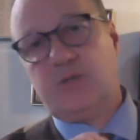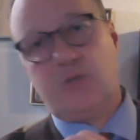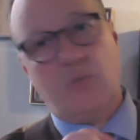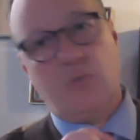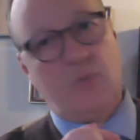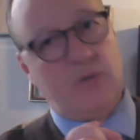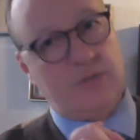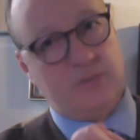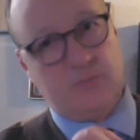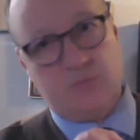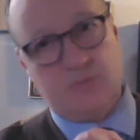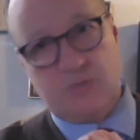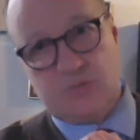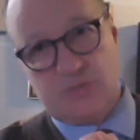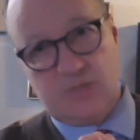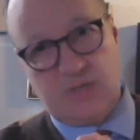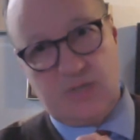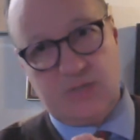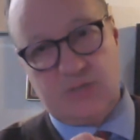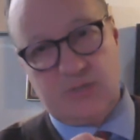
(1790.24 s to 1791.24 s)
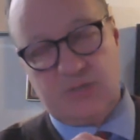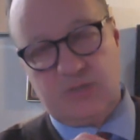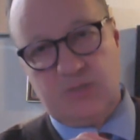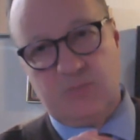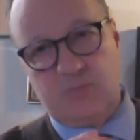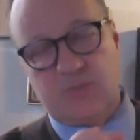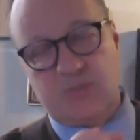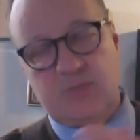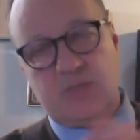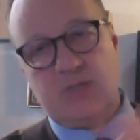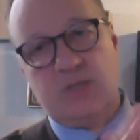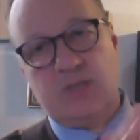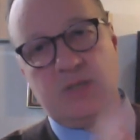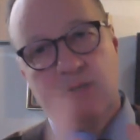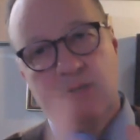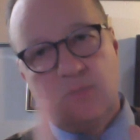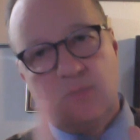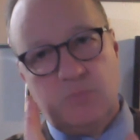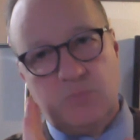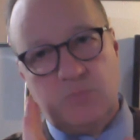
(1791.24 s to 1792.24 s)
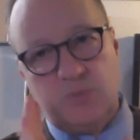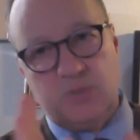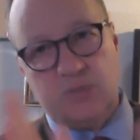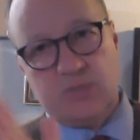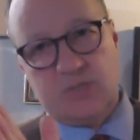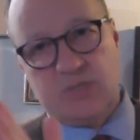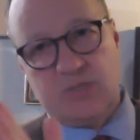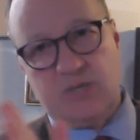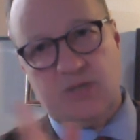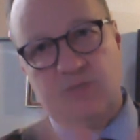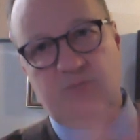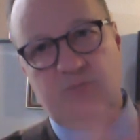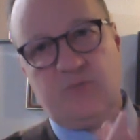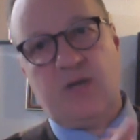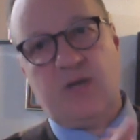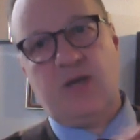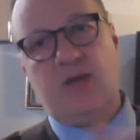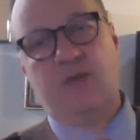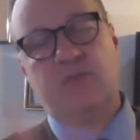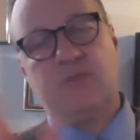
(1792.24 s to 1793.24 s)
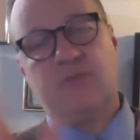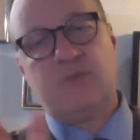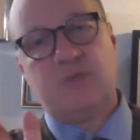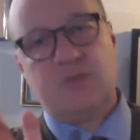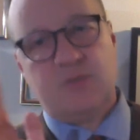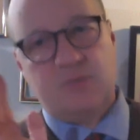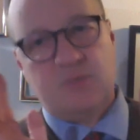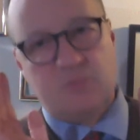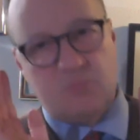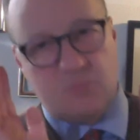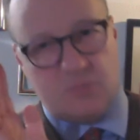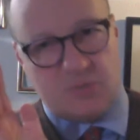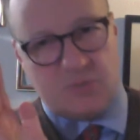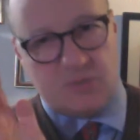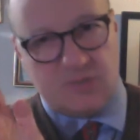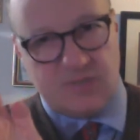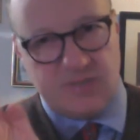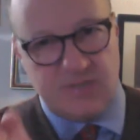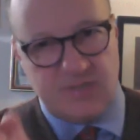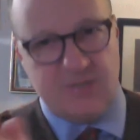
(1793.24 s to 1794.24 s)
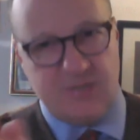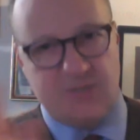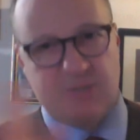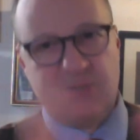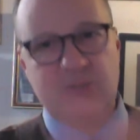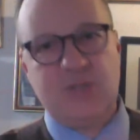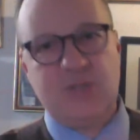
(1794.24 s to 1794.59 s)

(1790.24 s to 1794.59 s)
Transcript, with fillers: don't want them to change Columbus Day, please get involved. Please